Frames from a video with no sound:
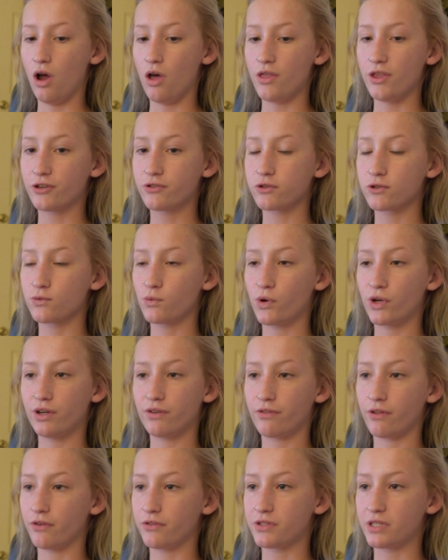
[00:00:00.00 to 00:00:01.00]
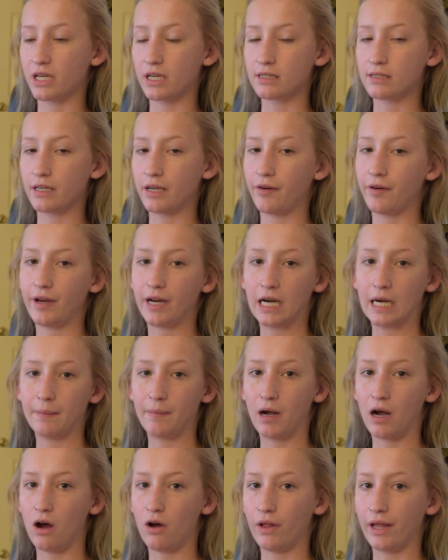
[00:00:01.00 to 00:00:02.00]
This was one of those things that you hear
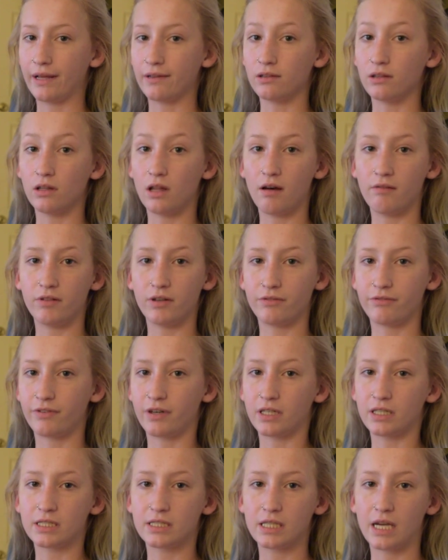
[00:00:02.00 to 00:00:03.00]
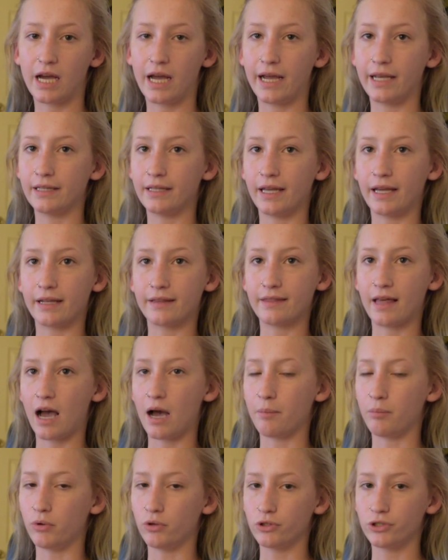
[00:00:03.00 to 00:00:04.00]
about, like love at first sight, like
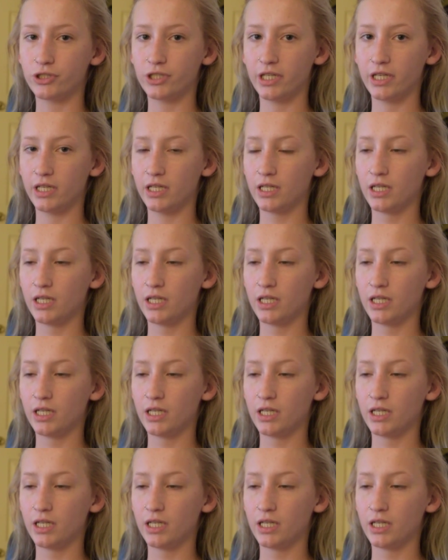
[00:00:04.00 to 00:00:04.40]
that bullshit.